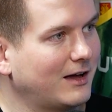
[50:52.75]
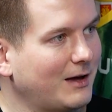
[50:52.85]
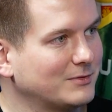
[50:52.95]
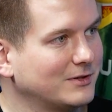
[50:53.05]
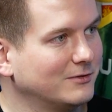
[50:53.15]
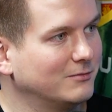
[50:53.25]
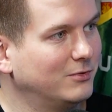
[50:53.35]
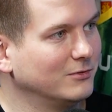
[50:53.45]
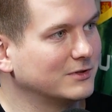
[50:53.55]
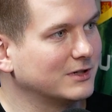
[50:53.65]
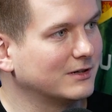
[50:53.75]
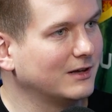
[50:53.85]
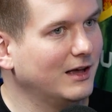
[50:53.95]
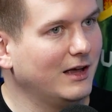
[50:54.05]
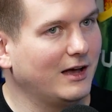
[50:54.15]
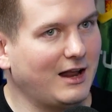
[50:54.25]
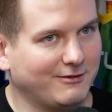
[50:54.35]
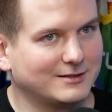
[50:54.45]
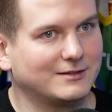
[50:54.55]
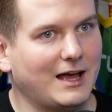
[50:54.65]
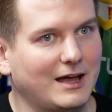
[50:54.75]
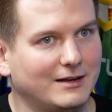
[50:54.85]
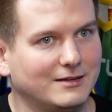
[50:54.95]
Absolute bullshit. And after that,